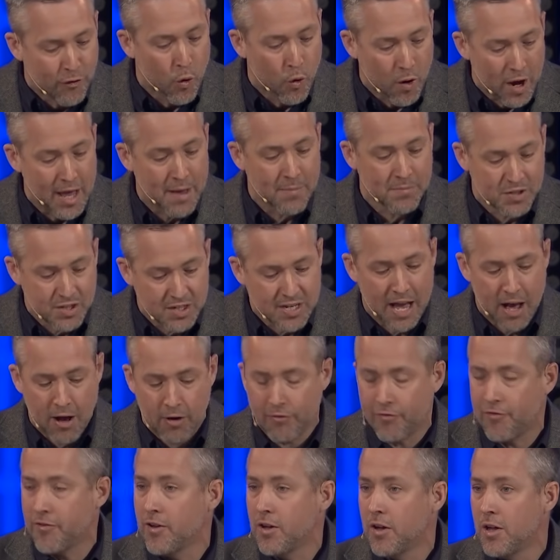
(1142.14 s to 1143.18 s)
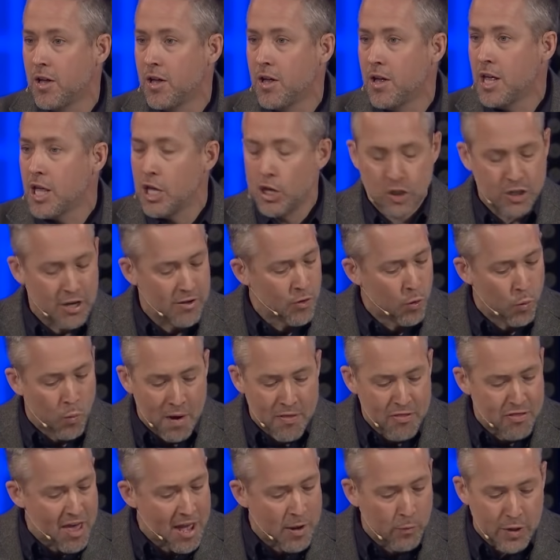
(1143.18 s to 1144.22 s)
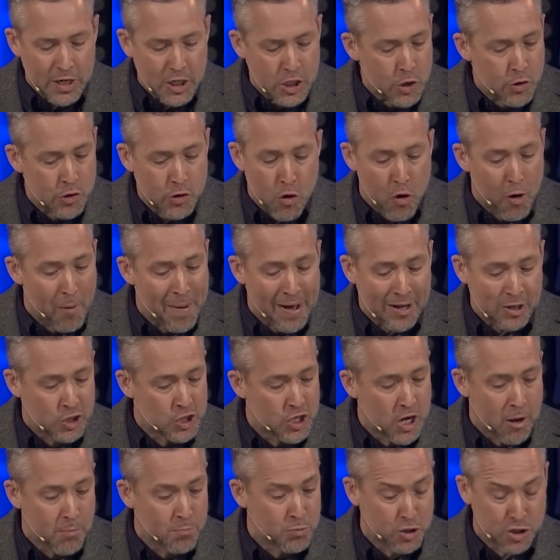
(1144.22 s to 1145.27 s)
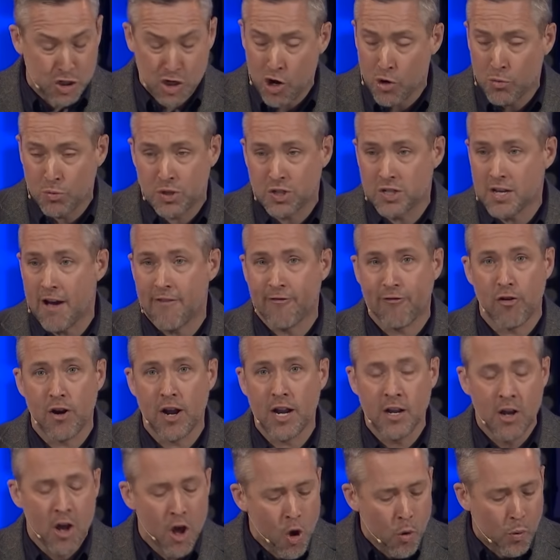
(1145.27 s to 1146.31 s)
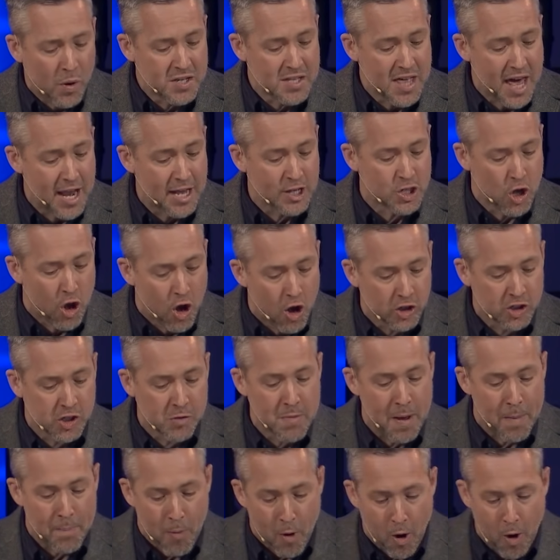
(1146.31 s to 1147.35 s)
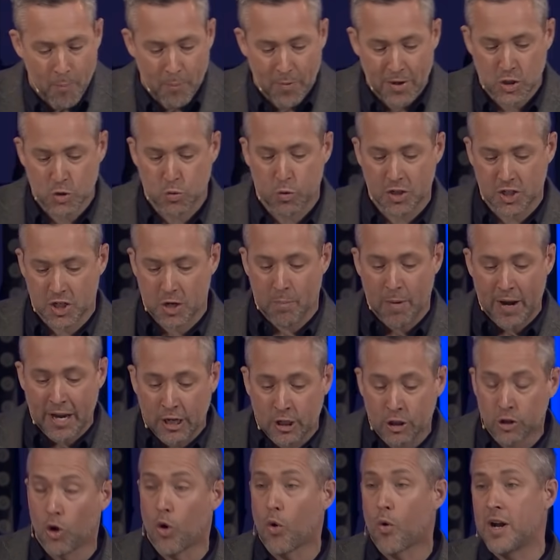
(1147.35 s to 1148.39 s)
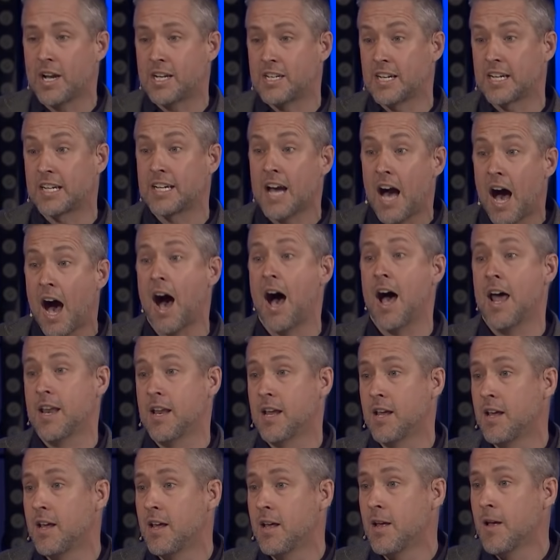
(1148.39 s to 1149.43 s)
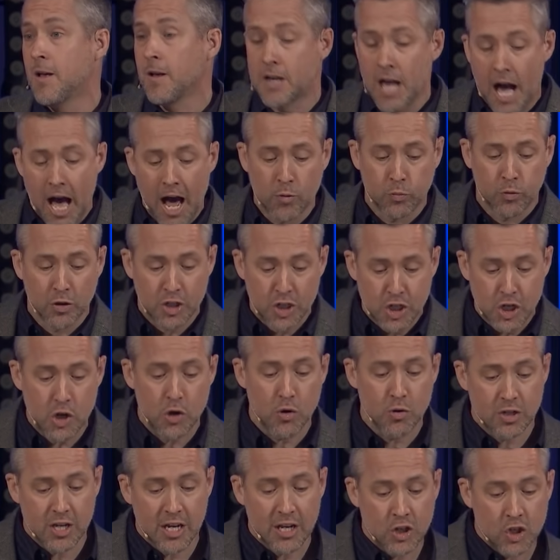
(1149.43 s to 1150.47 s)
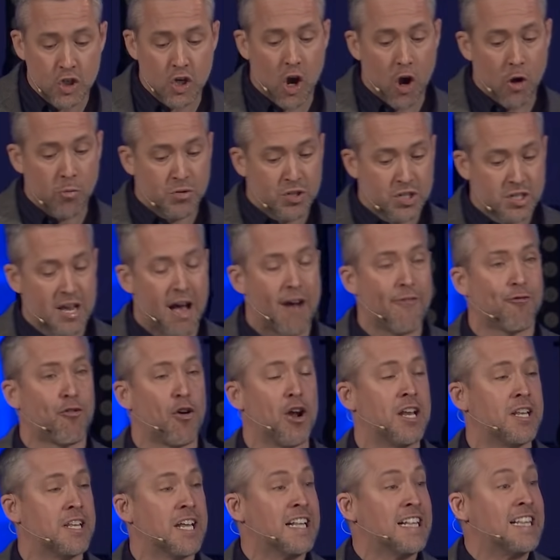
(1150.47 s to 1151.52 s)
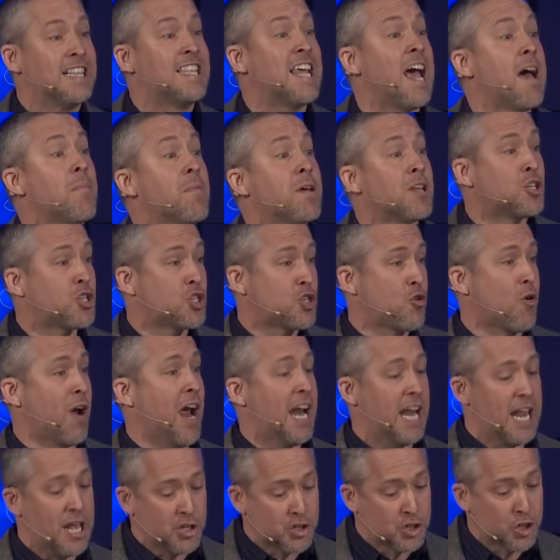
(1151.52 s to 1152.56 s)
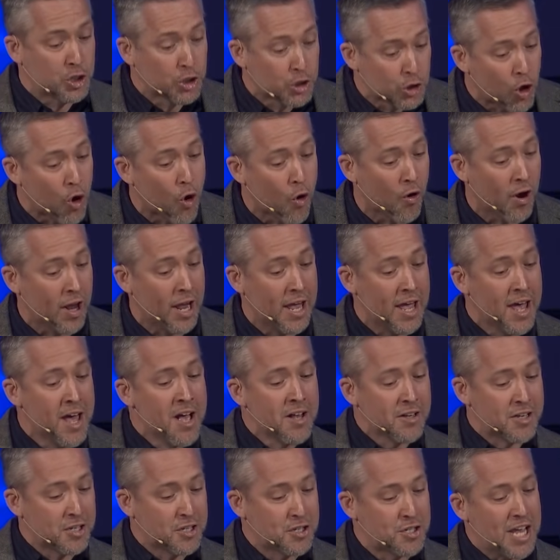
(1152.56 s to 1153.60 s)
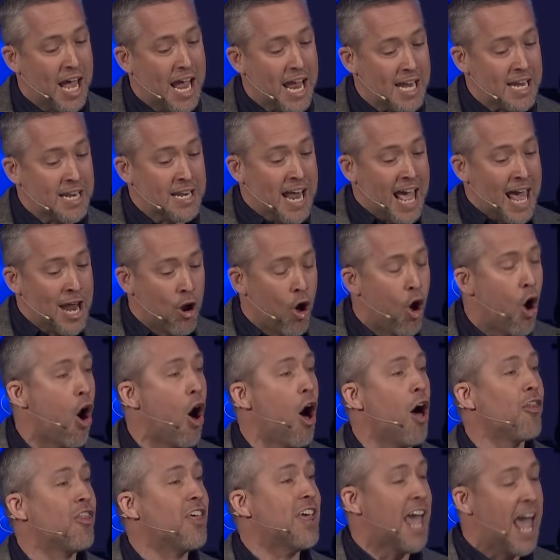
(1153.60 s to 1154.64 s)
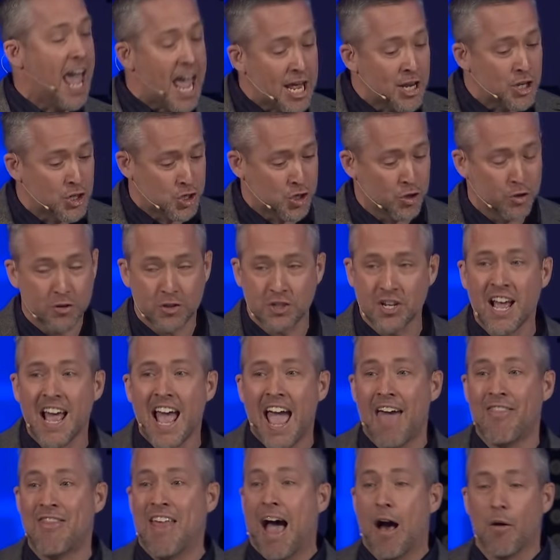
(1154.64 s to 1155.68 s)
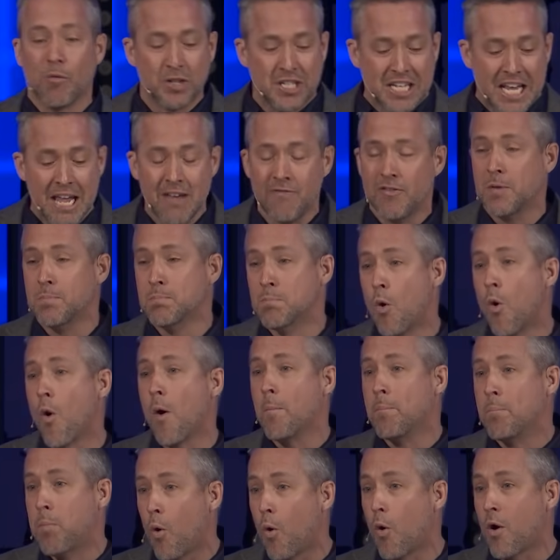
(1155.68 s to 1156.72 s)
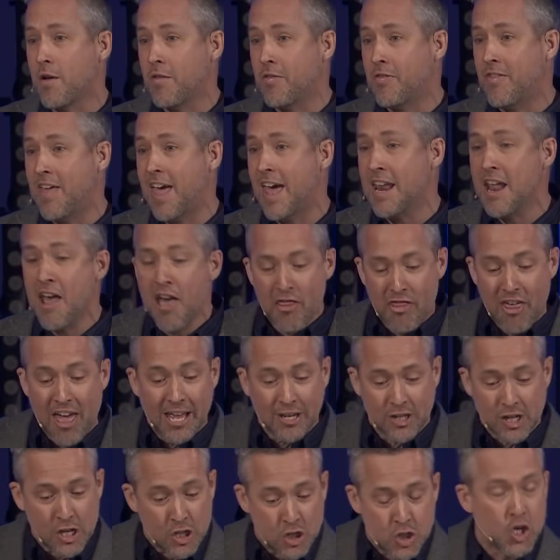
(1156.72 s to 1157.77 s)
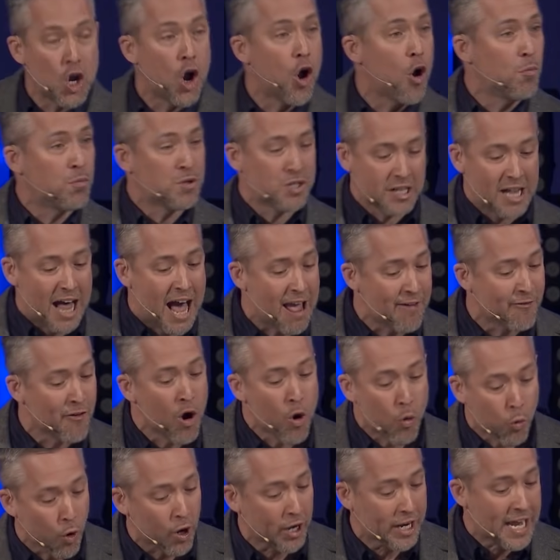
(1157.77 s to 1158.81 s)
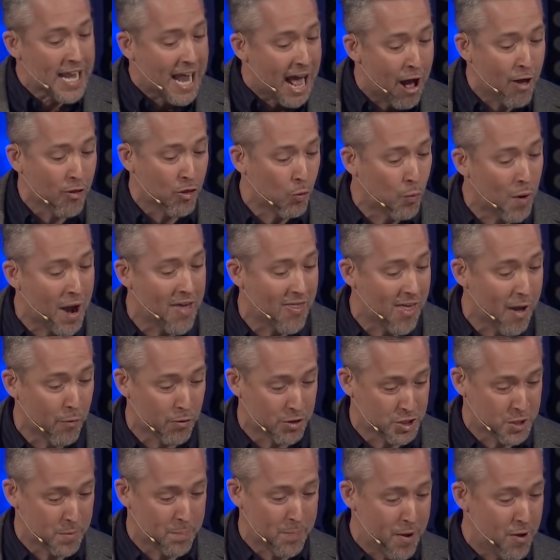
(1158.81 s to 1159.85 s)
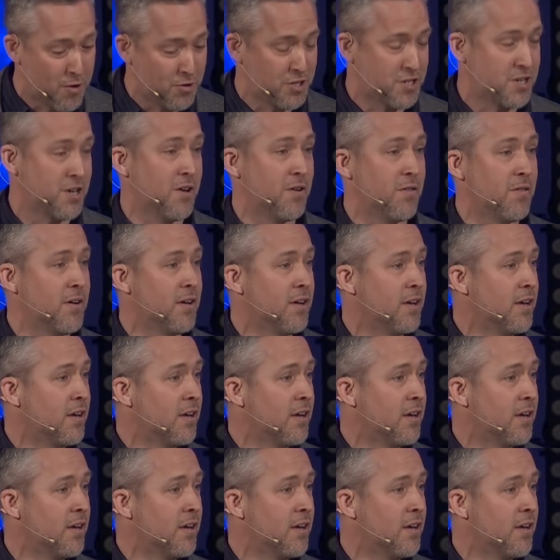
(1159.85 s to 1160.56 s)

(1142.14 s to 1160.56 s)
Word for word: for Himself. You see, the one thing we do know about Job's, Job's suffering was that its ultimate purpose was to bring glory to God. God was using Job's suffering to demonstrate his glory to Satan and all the angels, and that was even more important than things in Job's life working out the way they were supposed to.